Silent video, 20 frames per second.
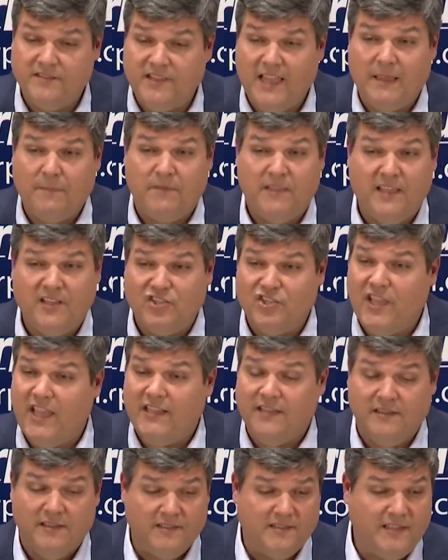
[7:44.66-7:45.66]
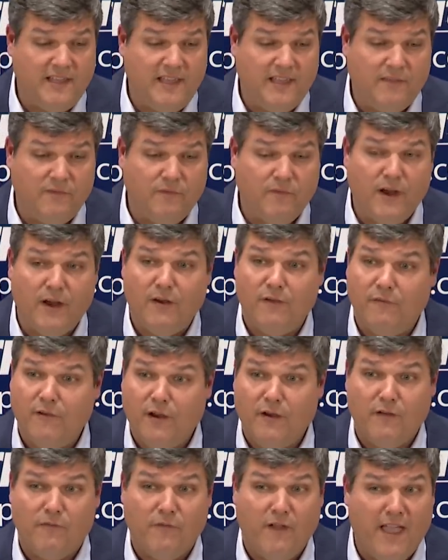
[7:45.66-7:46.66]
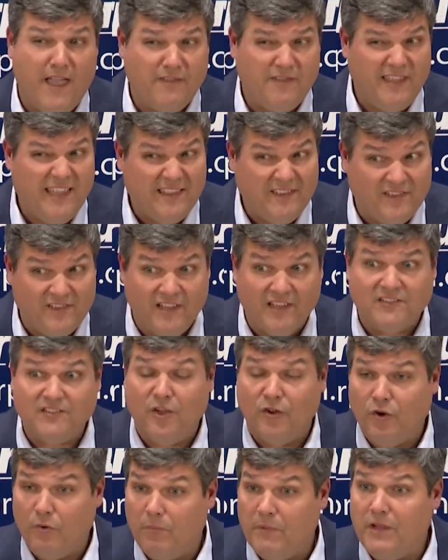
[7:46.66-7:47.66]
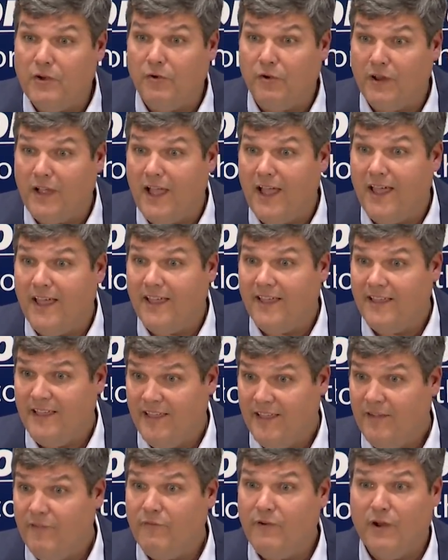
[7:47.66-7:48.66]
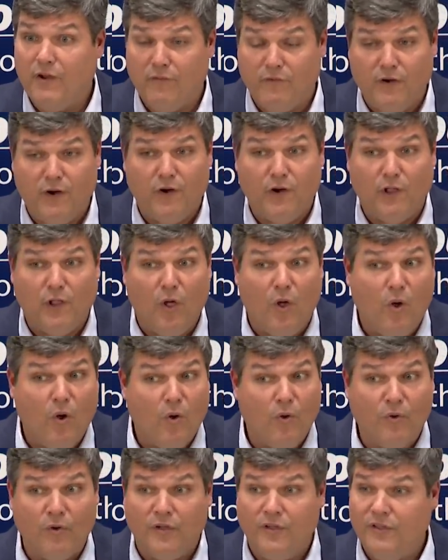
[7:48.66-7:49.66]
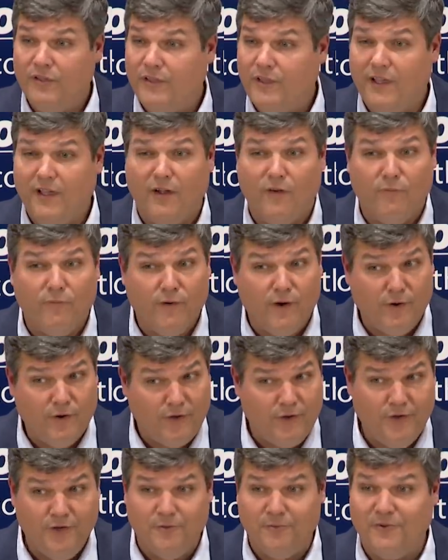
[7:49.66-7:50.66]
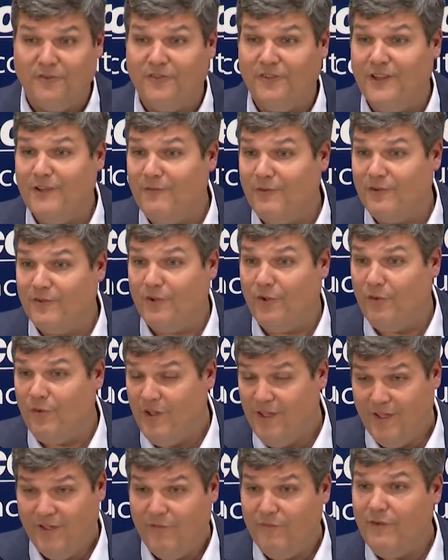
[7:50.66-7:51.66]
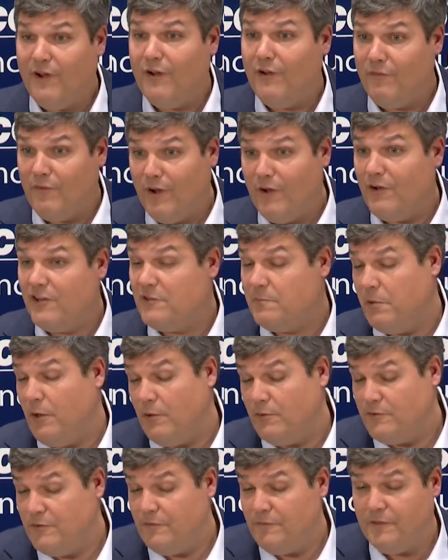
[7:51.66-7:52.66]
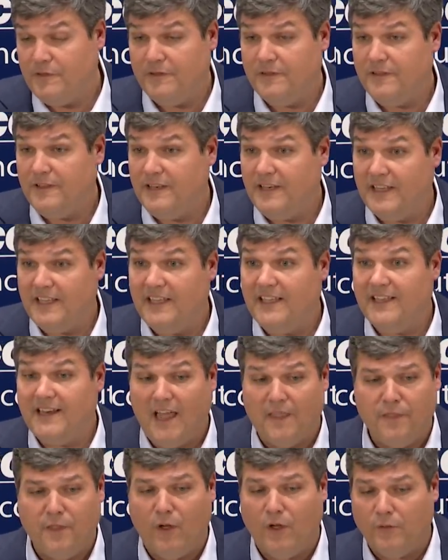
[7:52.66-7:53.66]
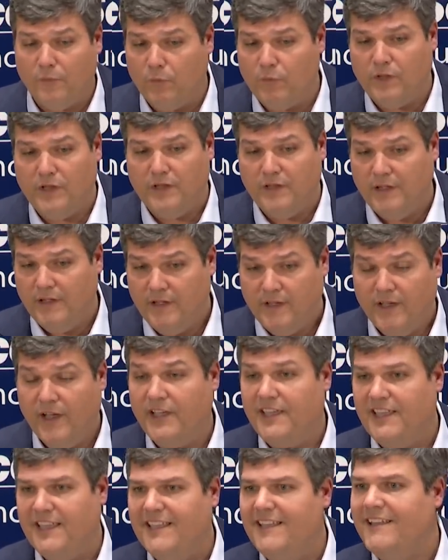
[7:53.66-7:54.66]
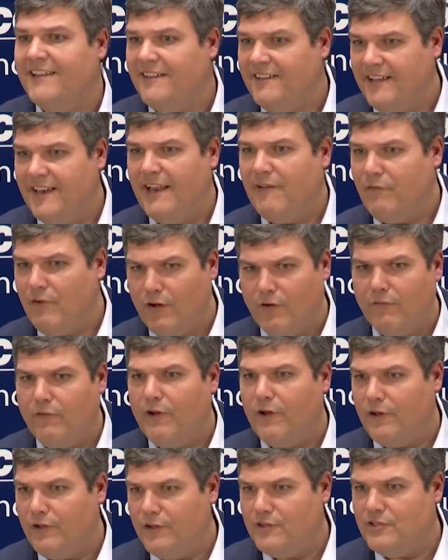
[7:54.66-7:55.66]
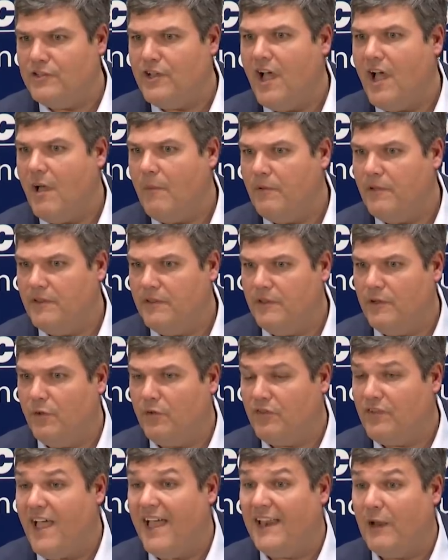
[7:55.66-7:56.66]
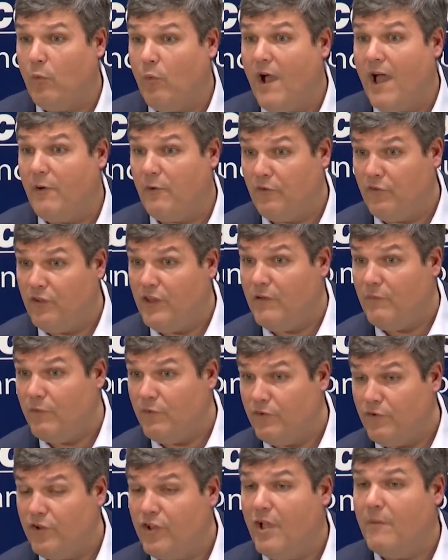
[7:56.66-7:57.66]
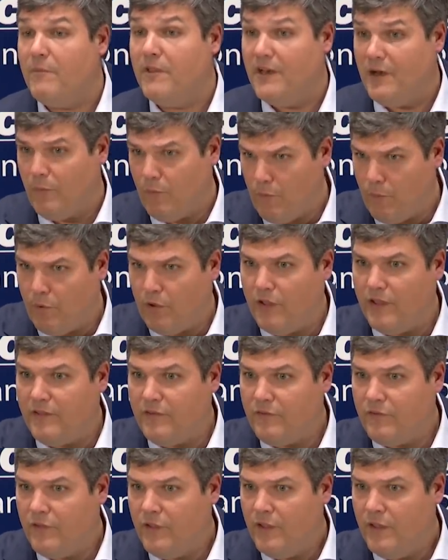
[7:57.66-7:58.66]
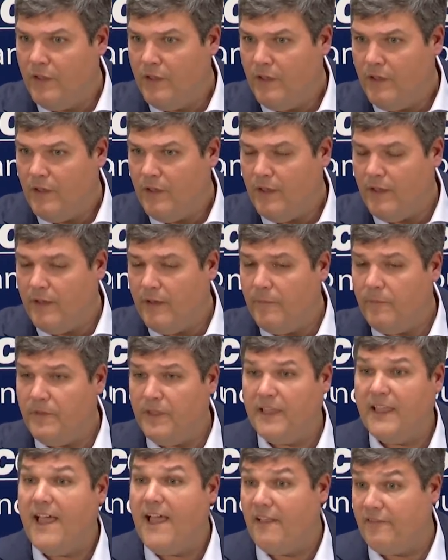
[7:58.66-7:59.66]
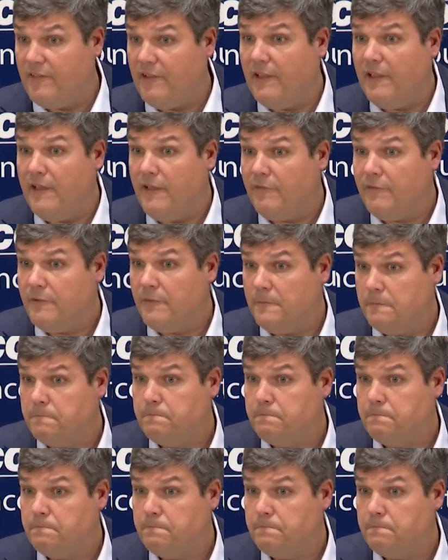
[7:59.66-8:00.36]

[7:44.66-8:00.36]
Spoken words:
Jaden, same thing. Jaden is a very, very fast 10-600-meter guy, very, very long, very good receiver. So very, very explosive. And again, I thought we, again, did a very, very good job at, signing wide receivers to come in and replace the guys that left.